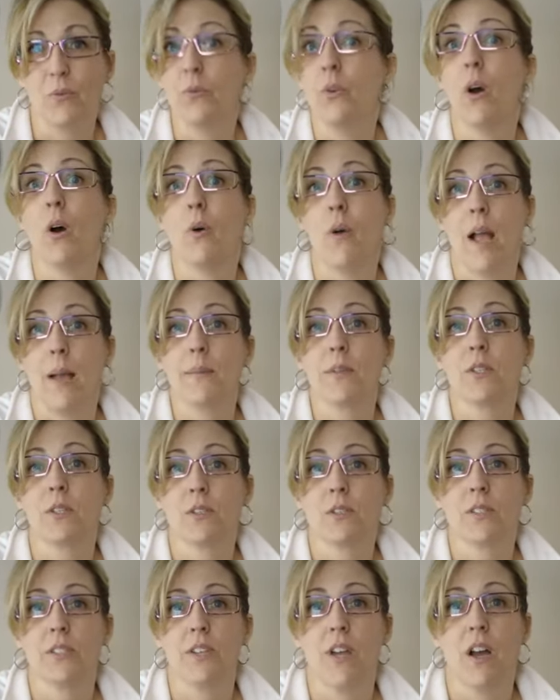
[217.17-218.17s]
No,
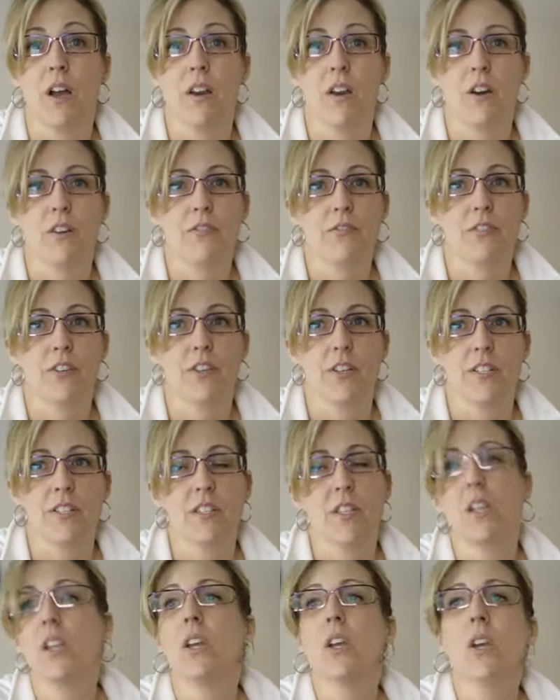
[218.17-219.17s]
absolutely not. Our
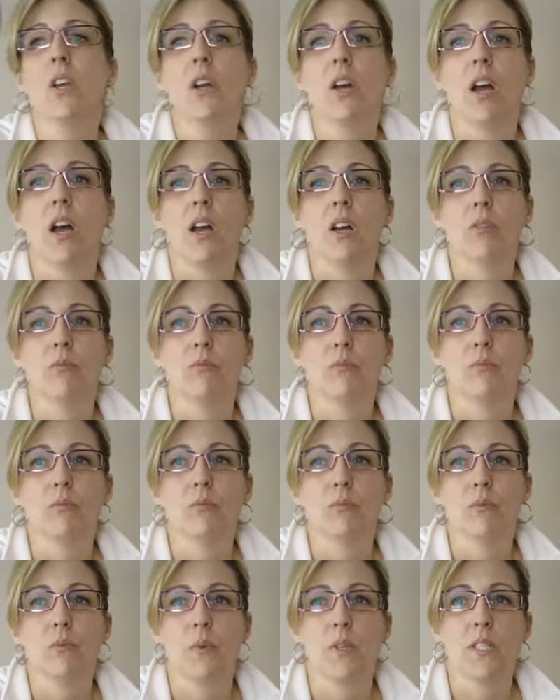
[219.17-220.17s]
furnace
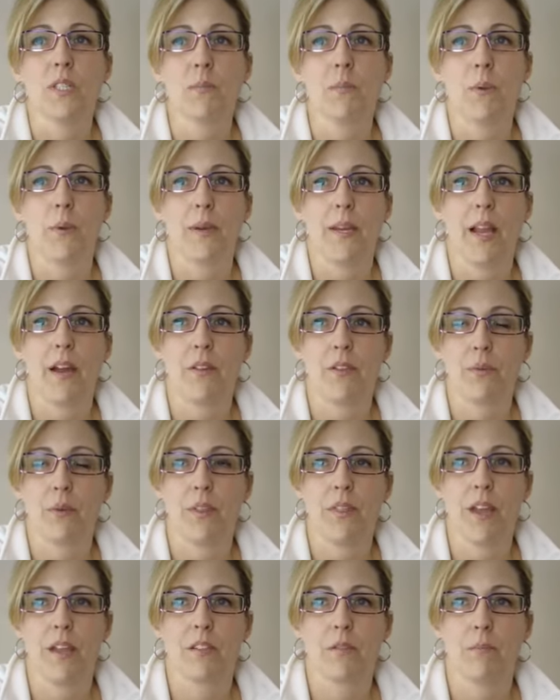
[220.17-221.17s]
was spewing out
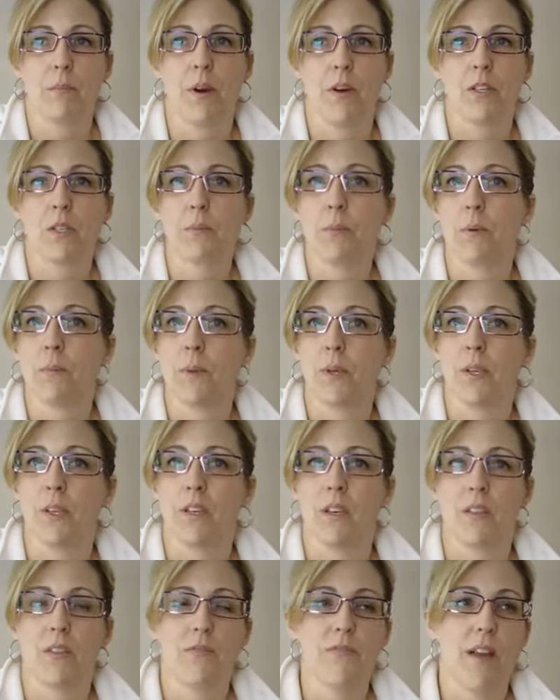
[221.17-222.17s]
3,000 parts per
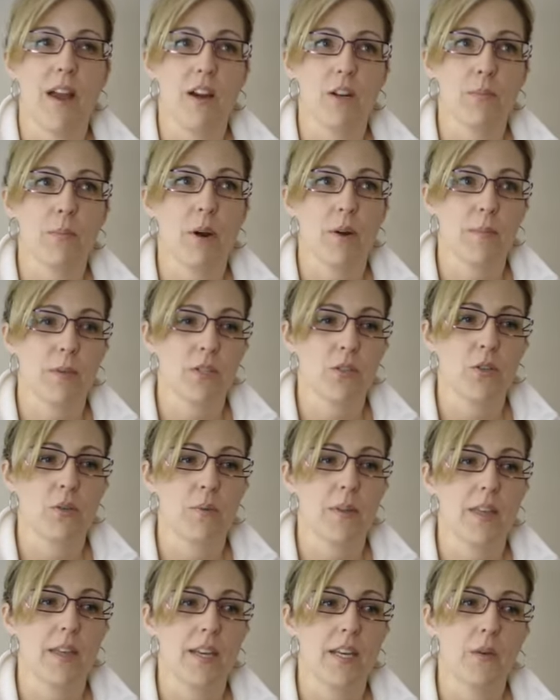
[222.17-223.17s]
million, and the fire department
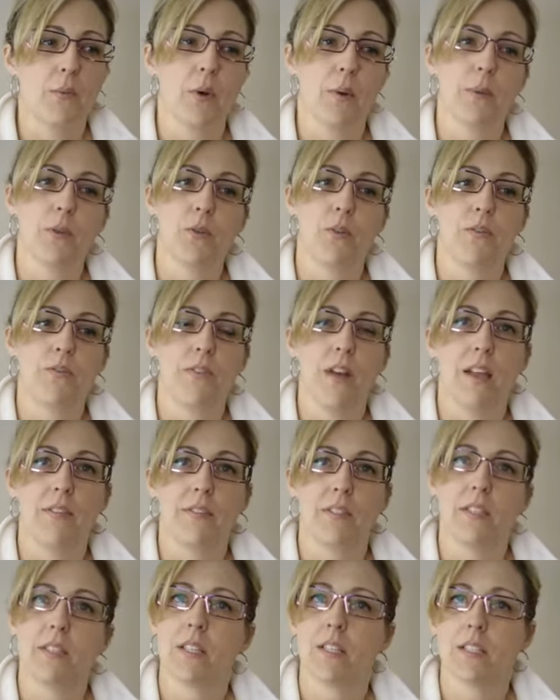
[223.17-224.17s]
told me that anywhere between
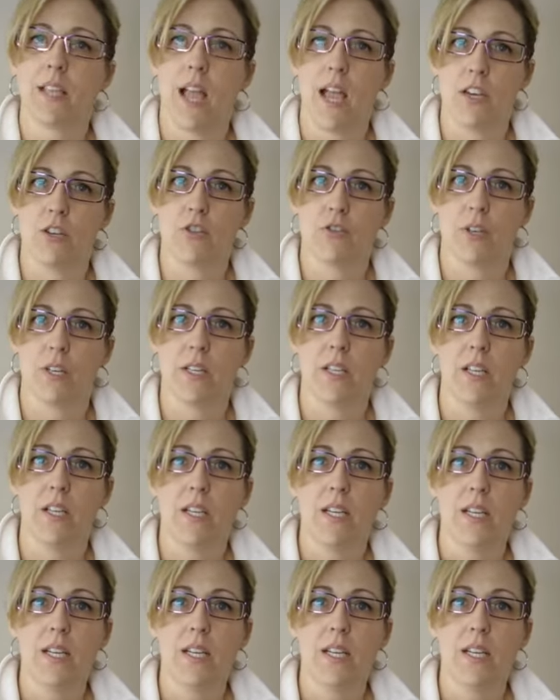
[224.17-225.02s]
500 and 600